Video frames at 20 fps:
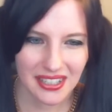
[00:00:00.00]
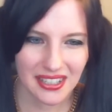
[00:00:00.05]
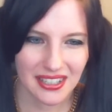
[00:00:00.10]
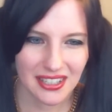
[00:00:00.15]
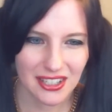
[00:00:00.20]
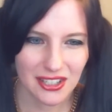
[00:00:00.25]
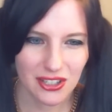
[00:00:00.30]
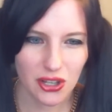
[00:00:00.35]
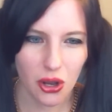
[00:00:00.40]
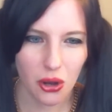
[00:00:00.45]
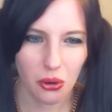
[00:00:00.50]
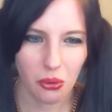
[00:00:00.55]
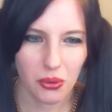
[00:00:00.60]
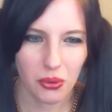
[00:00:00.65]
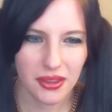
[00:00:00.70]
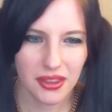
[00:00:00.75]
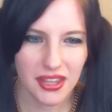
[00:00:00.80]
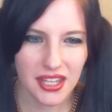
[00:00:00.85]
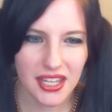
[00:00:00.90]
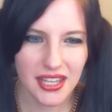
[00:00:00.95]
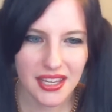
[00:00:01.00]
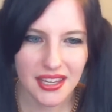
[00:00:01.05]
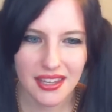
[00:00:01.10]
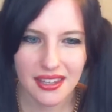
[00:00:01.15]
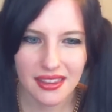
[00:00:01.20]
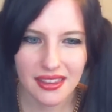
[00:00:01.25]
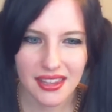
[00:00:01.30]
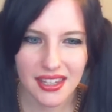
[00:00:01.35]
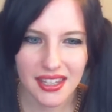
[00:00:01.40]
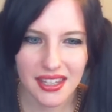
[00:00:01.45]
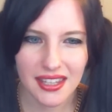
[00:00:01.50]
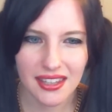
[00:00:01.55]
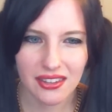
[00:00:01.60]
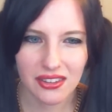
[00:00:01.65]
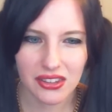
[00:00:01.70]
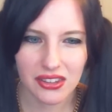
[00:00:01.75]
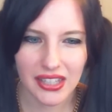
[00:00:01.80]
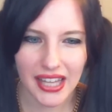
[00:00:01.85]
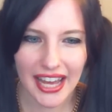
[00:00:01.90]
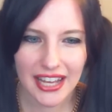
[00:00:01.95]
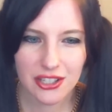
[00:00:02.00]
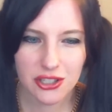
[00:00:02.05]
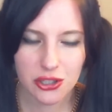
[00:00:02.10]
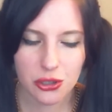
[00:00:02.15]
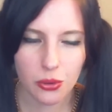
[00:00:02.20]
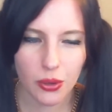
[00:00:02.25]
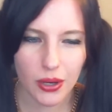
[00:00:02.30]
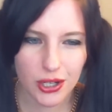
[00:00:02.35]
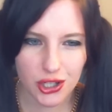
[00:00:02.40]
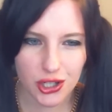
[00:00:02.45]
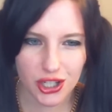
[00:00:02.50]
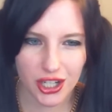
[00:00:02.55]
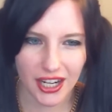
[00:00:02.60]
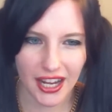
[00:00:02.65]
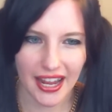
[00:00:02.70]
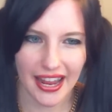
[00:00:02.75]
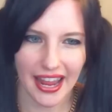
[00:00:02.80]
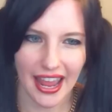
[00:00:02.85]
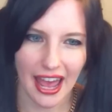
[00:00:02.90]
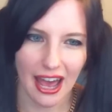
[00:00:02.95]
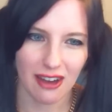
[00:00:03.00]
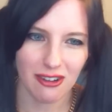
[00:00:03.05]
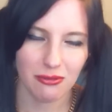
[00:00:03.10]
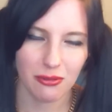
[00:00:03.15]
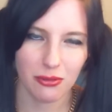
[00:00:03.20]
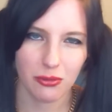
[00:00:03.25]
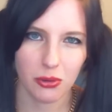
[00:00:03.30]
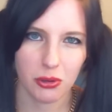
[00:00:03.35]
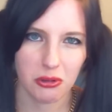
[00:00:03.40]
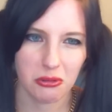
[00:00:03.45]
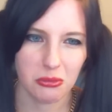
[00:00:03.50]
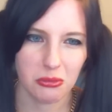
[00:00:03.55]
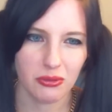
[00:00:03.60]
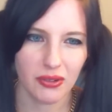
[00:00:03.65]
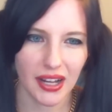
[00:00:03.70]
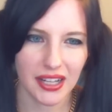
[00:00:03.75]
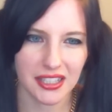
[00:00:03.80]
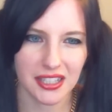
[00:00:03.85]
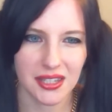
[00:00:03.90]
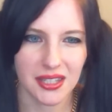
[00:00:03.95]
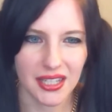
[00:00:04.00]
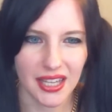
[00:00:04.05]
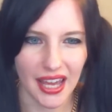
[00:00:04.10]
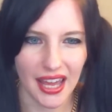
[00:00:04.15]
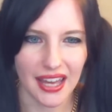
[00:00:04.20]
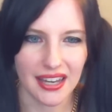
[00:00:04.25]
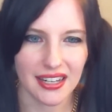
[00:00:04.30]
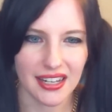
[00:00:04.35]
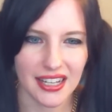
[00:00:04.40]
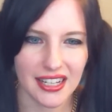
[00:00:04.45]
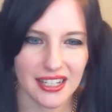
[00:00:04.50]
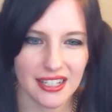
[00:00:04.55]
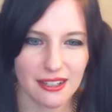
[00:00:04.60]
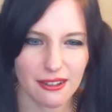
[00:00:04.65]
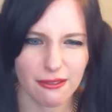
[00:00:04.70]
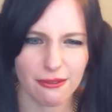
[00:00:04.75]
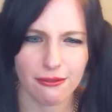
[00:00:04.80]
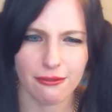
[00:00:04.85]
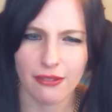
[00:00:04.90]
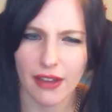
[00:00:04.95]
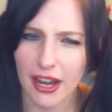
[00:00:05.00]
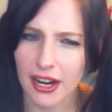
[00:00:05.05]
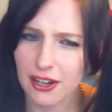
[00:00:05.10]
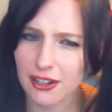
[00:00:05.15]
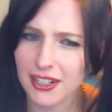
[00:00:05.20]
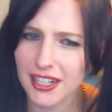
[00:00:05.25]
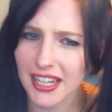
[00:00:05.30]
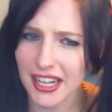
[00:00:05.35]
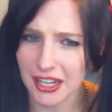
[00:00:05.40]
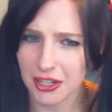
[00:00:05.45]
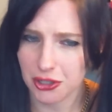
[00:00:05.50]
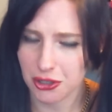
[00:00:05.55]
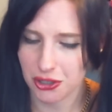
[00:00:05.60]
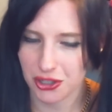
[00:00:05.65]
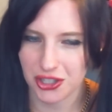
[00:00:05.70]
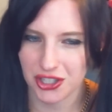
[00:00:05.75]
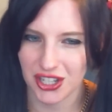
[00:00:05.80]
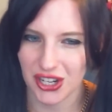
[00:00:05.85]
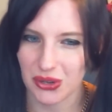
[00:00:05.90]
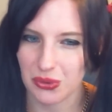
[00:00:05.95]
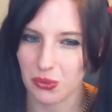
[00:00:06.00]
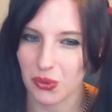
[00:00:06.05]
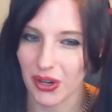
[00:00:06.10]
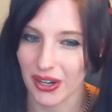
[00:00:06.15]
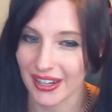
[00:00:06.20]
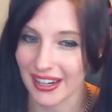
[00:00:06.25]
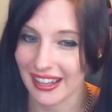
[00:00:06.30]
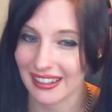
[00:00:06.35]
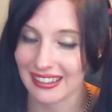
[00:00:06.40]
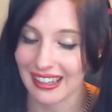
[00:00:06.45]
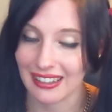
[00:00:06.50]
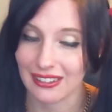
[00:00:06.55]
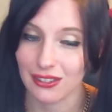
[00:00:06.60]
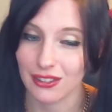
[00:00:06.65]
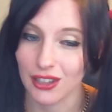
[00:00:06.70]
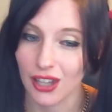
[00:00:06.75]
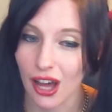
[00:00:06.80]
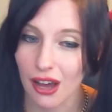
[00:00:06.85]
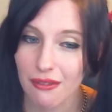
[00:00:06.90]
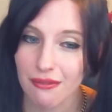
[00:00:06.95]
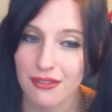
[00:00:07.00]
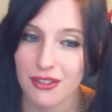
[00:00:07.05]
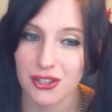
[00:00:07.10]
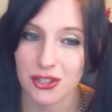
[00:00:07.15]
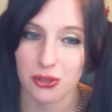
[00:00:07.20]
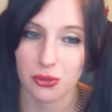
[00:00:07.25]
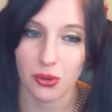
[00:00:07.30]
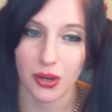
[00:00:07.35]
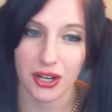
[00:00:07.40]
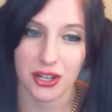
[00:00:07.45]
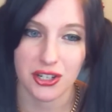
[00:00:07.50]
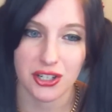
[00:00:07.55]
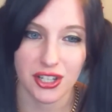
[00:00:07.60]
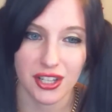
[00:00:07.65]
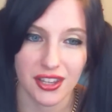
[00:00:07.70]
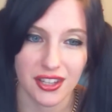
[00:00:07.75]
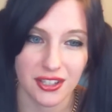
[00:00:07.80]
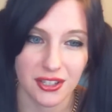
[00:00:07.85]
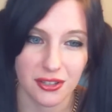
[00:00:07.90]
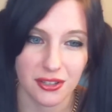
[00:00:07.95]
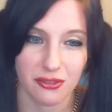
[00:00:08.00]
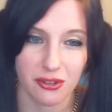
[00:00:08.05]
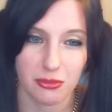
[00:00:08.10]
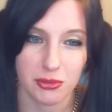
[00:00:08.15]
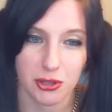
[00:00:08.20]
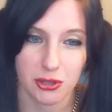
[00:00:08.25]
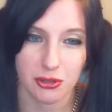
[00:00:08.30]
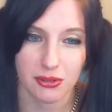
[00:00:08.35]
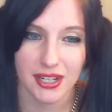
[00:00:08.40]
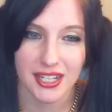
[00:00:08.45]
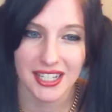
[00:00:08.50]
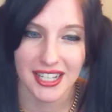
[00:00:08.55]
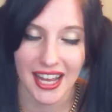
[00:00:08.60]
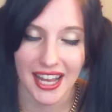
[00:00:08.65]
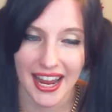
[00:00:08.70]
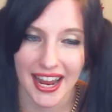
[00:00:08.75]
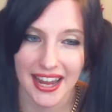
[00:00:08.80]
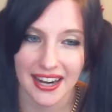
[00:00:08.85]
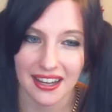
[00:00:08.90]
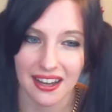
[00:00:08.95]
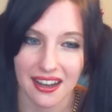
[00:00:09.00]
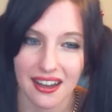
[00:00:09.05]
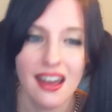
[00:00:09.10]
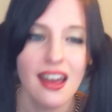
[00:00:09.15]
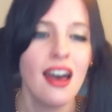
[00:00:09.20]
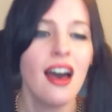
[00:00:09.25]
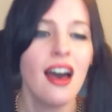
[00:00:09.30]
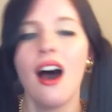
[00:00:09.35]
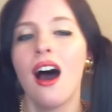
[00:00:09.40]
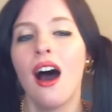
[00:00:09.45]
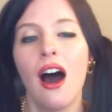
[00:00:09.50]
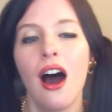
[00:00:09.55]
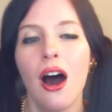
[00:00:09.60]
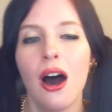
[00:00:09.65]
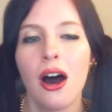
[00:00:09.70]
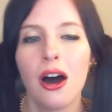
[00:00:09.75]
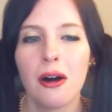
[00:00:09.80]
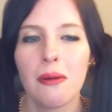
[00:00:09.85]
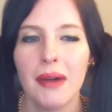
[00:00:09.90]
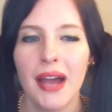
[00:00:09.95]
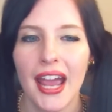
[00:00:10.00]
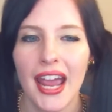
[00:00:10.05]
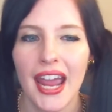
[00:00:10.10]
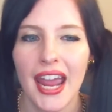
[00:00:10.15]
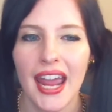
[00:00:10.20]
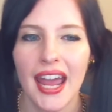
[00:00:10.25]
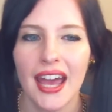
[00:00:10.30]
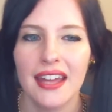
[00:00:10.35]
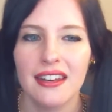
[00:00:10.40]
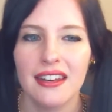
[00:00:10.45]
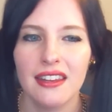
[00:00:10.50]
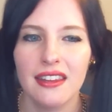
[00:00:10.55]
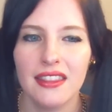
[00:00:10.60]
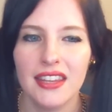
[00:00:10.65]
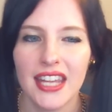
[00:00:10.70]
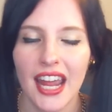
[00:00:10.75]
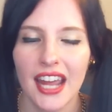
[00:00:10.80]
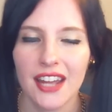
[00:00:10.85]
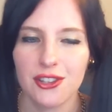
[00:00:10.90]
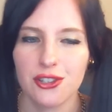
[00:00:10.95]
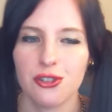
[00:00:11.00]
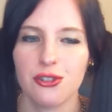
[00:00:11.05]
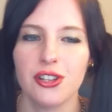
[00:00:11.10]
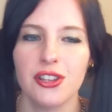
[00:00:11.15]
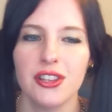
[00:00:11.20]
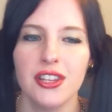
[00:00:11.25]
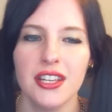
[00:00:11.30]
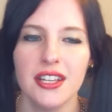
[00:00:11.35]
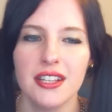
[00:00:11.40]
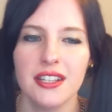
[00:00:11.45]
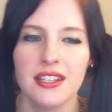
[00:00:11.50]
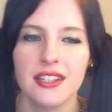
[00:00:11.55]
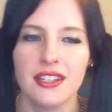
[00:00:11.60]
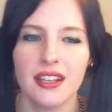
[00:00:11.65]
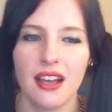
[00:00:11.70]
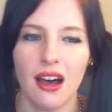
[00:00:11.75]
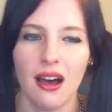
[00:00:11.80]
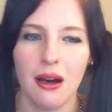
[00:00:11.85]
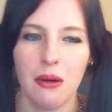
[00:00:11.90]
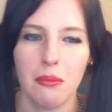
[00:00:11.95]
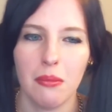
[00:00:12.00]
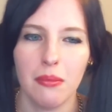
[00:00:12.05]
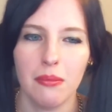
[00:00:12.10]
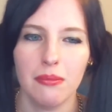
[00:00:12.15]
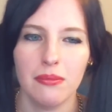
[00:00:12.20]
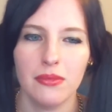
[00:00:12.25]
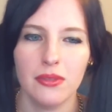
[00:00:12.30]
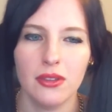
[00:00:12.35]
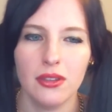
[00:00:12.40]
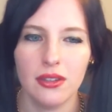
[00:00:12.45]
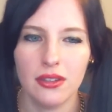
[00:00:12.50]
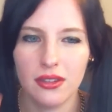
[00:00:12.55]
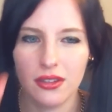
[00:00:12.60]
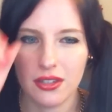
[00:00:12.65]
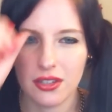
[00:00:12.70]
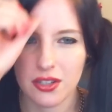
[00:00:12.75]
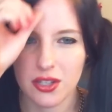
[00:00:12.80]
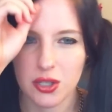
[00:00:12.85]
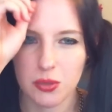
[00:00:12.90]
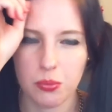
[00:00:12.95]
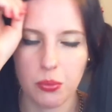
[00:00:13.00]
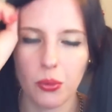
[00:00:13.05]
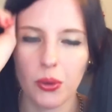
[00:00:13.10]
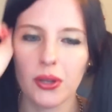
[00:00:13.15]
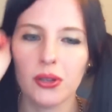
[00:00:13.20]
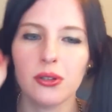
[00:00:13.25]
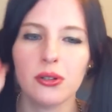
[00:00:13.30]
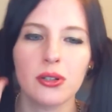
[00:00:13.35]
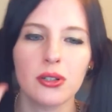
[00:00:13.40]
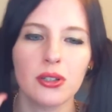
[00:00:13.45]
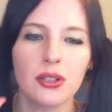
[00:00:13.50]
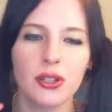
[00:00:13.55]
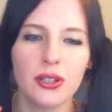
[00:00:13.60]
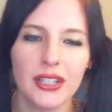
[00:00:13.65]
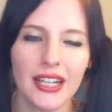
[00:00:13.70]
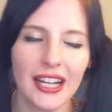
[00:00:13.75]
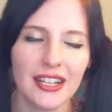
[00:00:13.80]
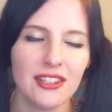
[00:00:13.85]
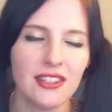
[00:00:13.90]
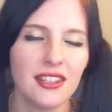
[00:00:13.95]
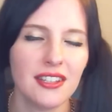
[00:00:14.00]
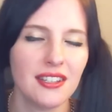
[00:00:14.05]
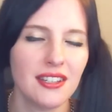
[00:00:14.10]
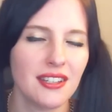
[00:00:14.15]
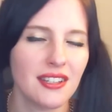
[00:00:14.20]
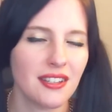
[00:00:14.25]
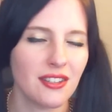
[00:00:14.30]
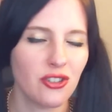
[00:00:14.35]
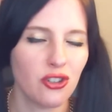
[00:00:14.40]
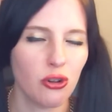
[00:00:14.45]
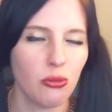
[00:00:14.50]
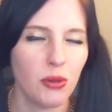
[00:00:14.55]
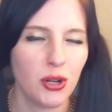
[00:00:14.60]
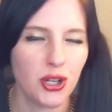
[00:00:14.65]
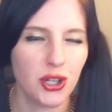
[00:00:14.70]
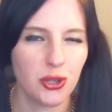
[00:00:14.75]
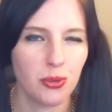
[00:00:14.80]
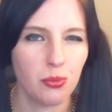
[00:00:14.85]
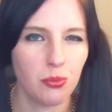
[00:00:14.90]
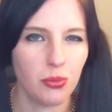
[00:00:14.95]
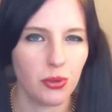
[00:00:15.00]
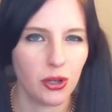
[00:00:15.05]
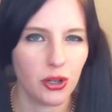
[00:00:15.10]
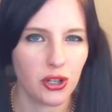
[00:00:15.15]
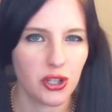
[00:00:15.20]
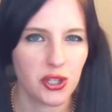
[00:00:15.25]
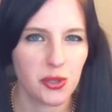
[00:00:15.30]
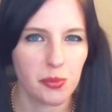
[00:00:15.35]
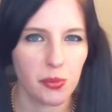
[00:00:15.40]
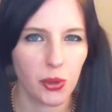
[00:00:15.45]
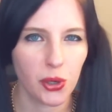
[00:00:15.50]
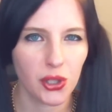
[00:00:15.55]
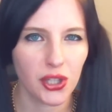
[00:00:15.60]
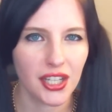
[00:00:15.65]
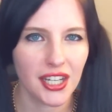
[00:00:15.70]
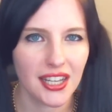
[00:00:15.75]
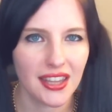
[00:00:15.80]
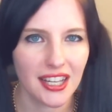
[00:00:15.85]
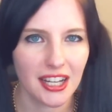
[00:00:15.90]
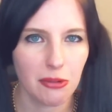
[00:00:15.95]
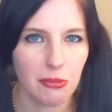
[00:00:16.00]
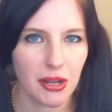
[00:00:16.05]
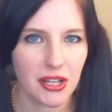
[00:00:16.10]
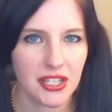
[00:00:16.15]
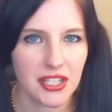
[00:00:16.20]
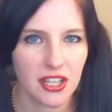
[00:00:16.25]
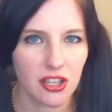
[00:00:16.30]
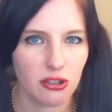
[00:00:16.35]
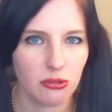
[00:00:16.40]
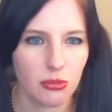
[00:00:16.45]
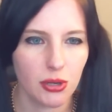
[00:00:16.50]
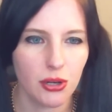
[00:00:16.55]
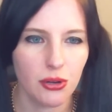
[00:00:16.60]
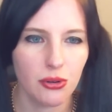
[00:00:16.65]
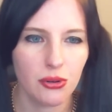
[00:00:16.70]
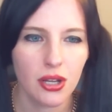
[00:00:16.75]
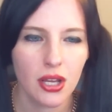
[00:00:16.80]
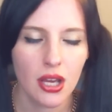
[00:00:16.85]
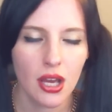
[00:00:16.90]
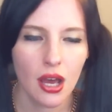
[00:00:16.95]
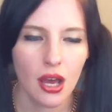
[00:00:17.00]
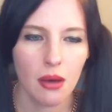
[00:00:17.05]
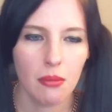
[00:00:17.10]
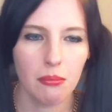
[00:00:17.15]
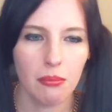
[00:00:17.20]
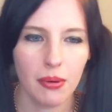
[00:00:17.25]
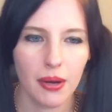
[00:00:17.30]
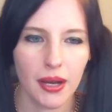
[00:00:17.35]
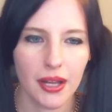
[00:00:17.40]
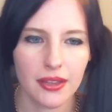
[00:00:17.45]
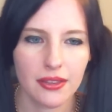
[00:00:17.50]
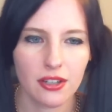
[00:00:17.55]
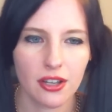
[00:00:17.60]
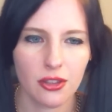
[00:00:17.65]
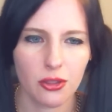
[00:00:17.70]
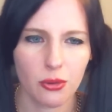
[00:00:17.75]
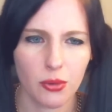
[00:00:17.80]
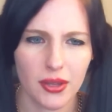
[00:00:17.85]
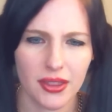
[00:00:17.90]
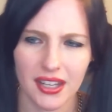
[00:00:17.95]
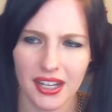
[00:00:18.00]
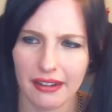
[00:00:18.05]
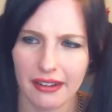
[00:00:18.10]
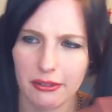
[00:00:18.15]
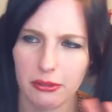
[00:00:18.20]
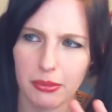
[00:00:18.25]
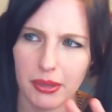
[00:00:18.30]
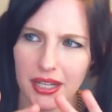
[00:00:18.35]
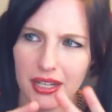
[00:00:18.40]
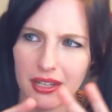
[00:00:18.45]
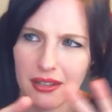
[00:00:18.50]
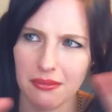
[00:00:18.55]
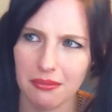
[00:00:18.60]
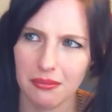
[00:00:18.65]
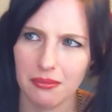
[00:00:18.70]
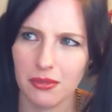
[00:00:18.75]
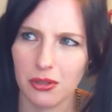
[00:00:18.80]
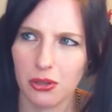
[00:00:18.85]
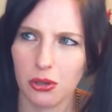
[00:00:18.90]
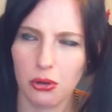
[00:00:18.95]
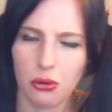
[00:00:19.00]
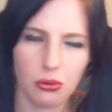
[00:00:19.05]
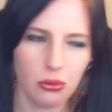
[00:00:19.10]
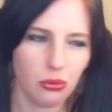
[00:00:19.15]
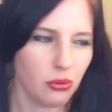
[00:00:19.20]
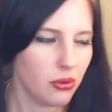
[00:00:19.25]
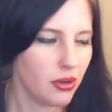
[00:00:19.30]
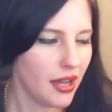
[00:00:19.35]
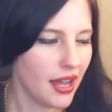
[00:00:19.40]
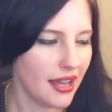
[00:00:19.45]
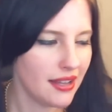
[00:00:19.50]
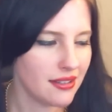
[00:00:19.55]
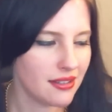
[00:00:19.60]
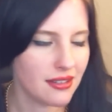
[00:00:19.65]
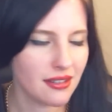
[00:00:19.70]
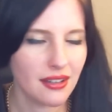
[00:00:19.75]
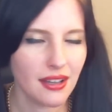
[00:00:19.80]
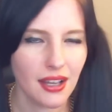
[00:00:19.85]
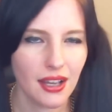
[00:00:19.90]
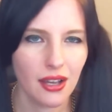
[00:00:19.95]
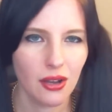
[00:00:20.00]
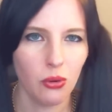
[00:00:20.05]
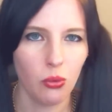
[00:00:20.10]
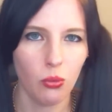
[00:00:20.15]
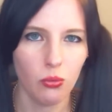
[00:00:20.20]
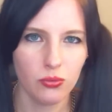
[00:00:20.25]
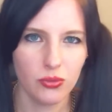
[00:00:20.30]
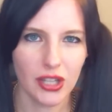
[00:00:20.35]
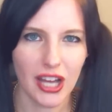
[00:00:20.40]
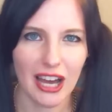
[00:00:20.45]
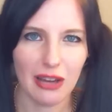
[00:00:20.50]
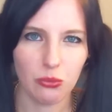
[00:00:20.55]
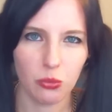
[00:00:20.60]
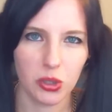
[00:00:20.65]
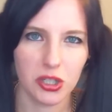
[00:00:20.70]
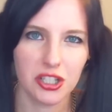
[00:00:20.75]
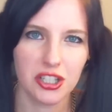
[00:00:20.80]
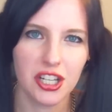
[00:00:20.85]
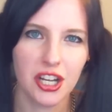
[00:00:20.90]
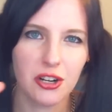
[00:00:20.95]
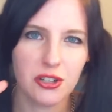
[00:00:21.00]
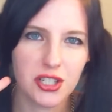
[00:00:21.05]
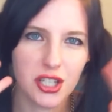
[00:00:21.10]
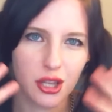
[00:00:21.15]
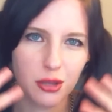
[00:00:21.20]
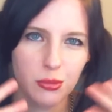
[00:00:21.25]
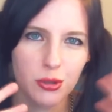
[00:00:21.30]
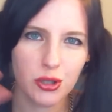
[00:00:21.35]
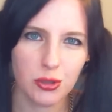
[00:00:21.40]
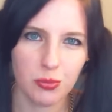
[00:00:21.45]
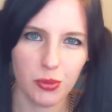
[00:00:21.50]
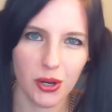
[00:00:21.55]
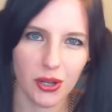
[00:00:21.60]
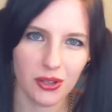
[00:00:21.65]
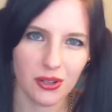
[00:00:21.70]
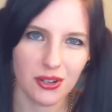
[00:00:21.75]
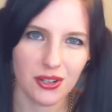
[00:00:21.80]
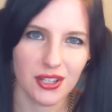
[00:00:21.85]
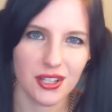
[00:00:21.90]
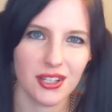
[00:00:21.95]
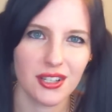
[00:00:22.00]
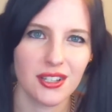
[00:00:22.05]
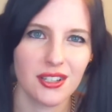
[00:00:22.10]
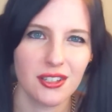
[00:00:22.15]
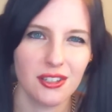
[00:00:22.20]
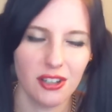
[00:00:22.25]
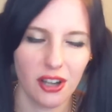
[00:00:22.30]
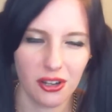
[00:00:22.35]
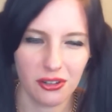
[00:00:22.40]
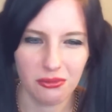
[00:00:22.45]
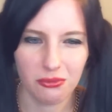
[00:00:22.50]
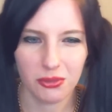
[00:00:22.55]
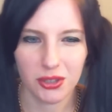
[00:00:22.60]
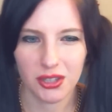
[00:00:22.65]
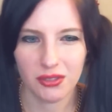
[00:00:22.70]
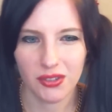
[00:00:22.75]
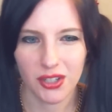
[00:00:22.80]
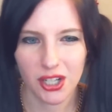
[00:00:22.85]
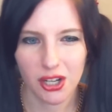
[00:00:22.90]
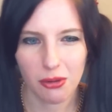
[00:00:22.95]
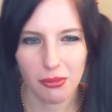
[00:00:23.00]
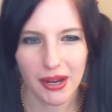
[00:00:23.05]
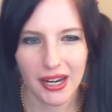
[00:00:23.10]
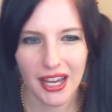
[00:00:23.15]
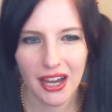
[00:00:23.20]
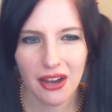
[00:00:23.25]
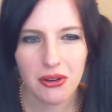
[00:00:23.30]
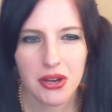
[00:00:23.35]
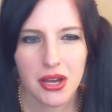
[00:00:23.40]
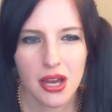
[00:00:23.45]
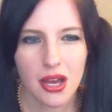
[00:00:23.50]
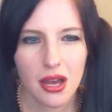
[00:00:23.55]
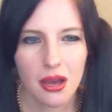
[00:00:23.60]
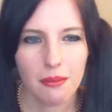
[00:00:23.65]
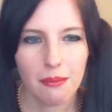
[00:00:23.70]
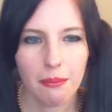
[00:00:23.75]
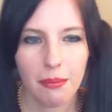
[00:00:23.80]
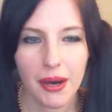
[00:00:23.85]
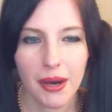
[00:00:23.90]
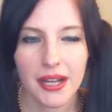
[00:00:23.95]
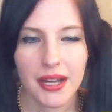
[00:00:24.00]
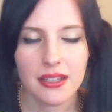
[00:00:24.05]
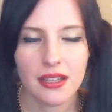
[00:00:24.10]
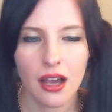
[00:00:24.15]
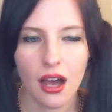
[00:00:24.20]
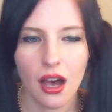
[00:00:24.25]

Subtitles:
So the last question I have before we move on to the ending is a very interesting one. I love this question. This is from Teresa Anna. And the answer to this, the spoiler alert, this isn't so much going to spoil anything about Sailor Moon, but though I think everybody who has not wanted to hear Sailor Moon spoilers is done with the video by now. But